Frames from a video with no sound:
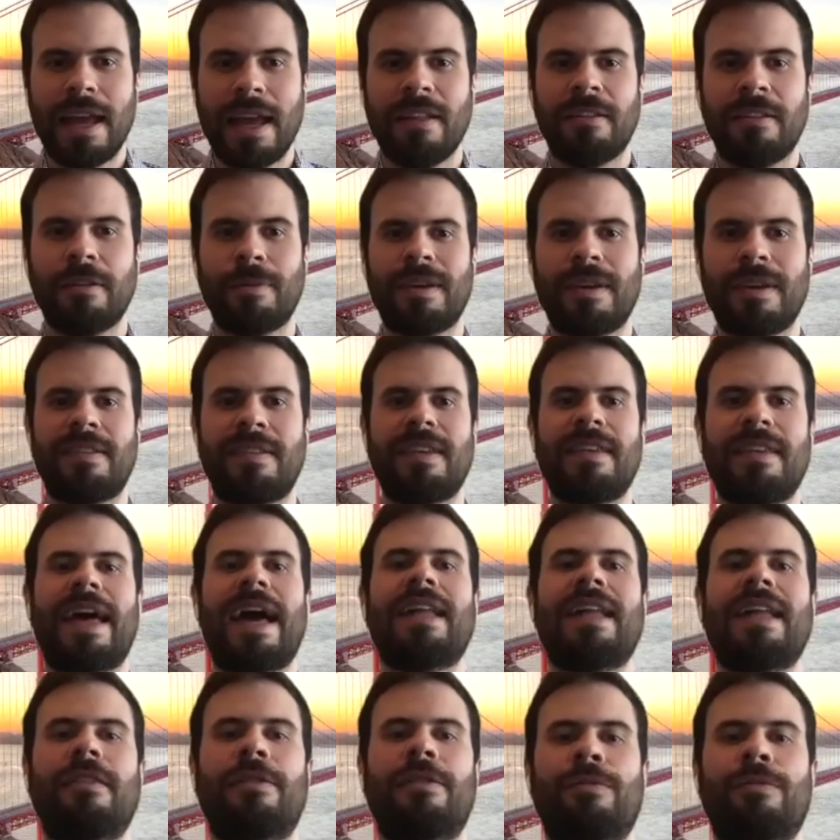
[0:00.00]
And so we see
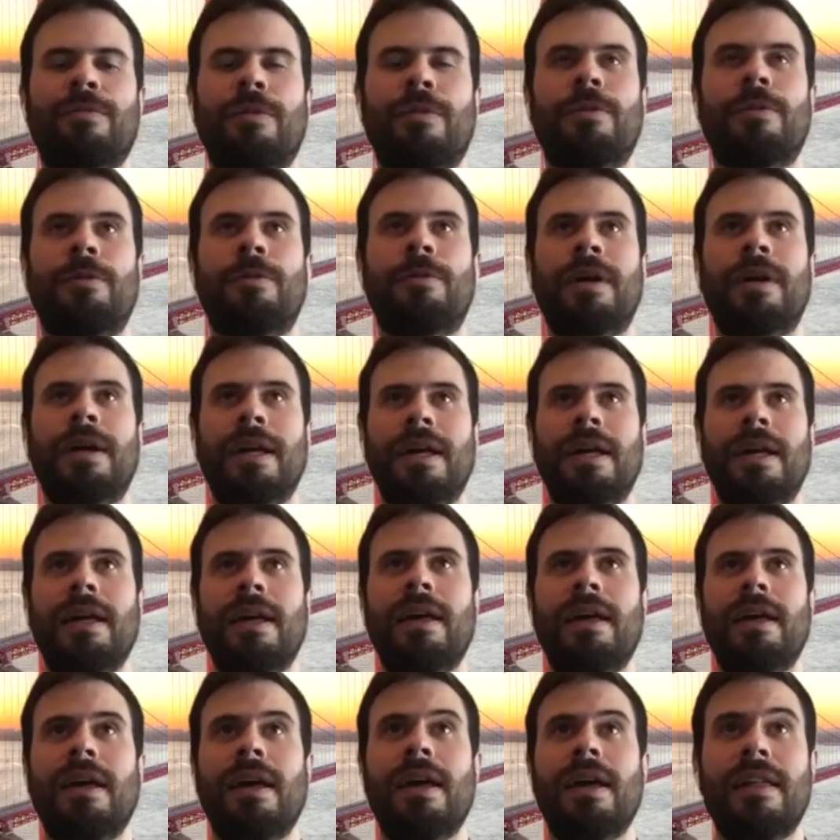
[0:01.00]
that through
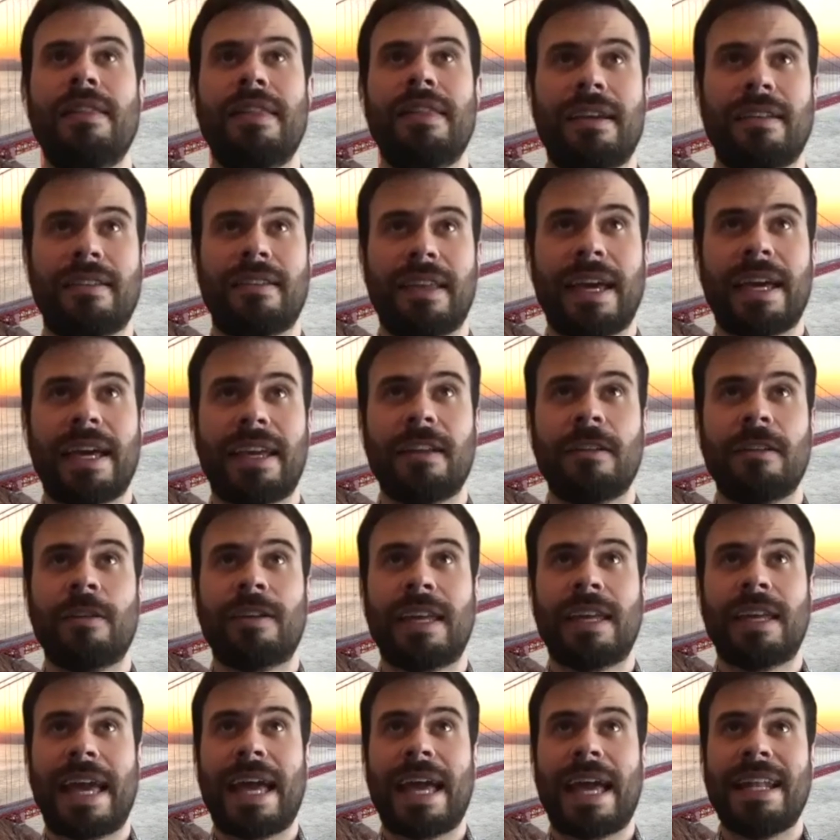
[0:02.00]
things like
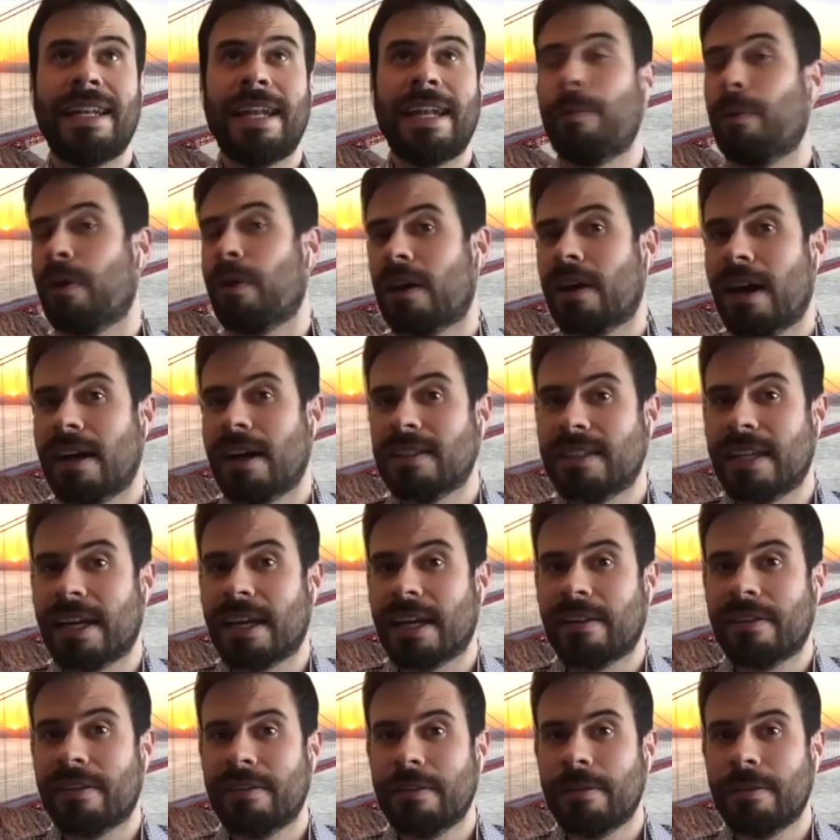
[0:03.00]
looking at network
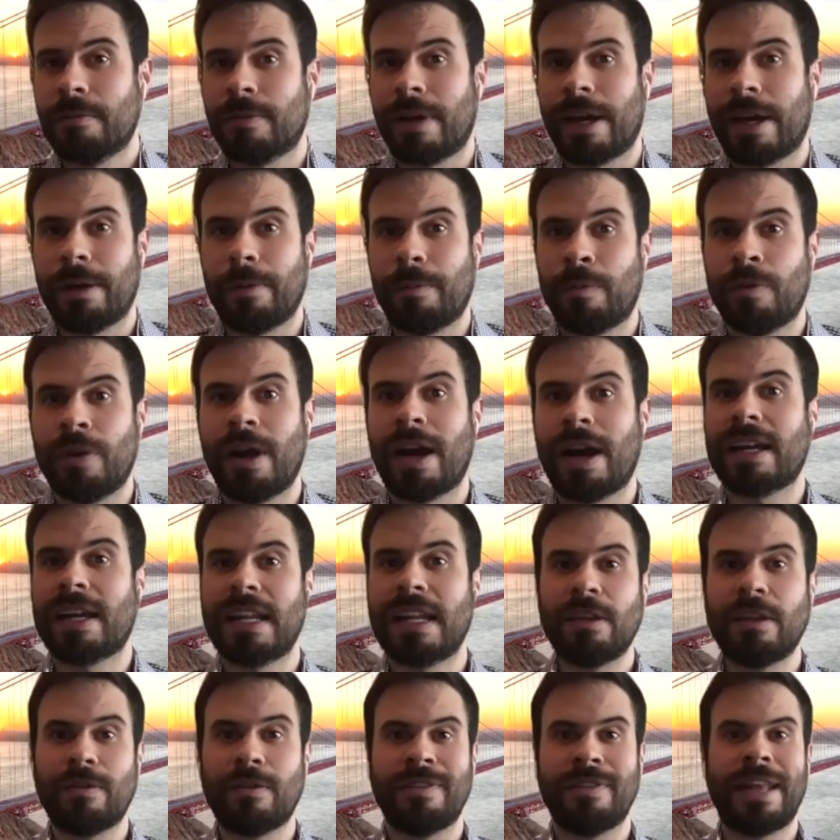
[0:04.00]
context, right? We're not
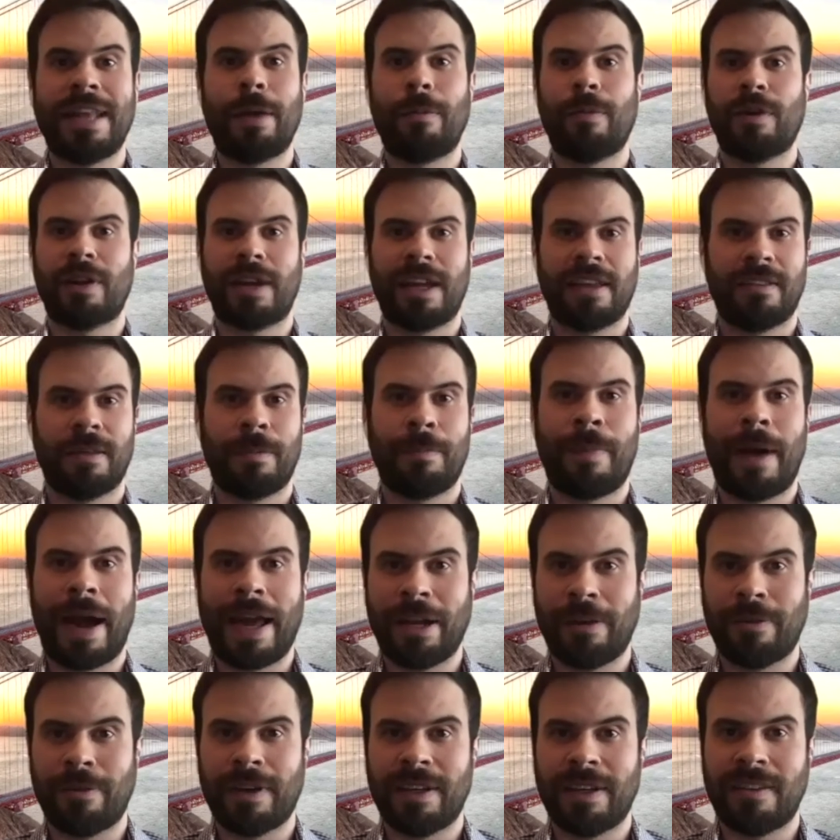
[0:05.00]
going to use network as a
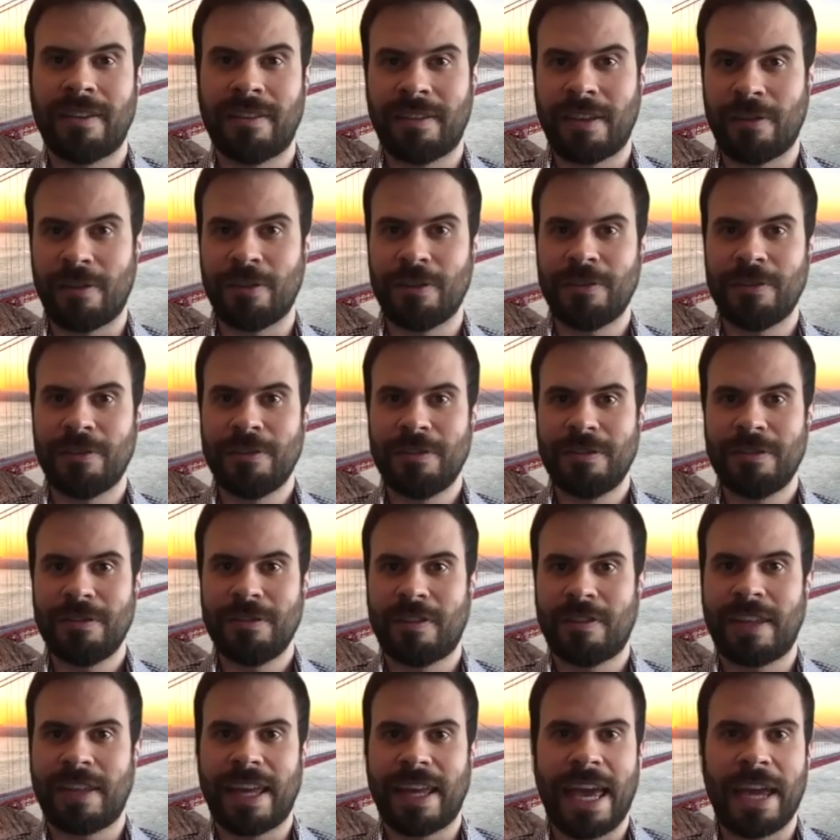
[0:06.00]
binary decision
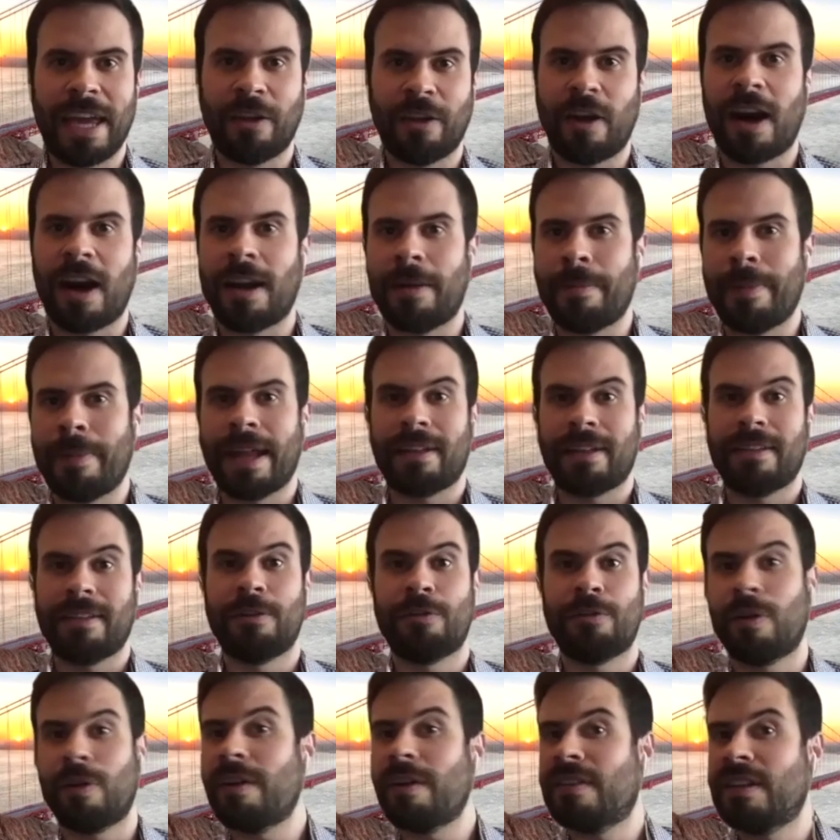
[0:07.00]
to say, hey, you're
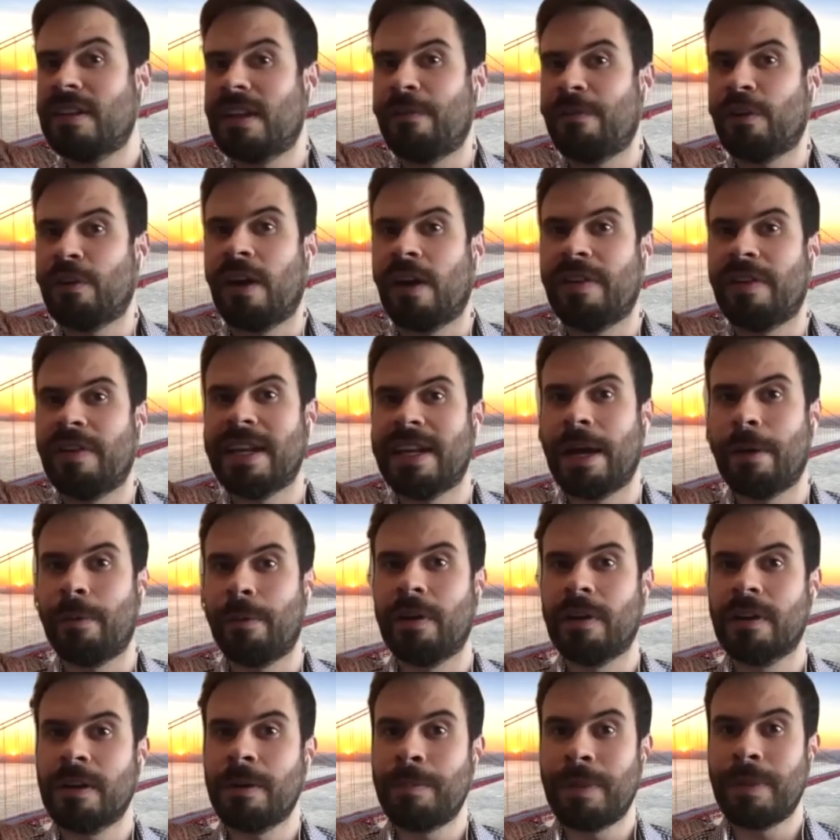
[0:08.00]
automatically trusted if you're on the
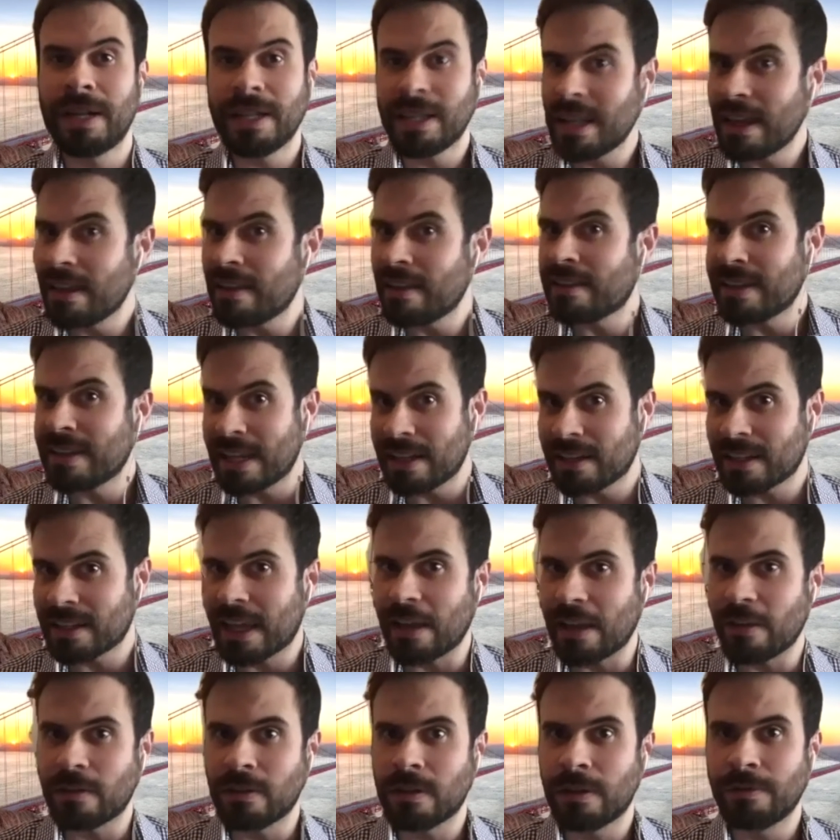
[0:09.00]
network, but it is an
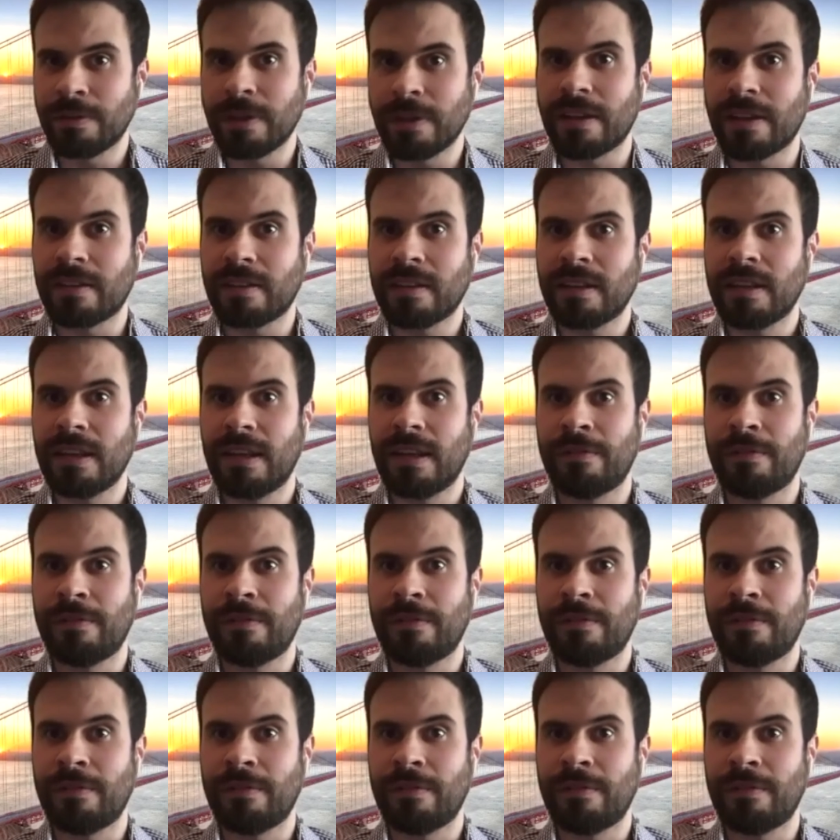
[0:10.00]
indication of risk.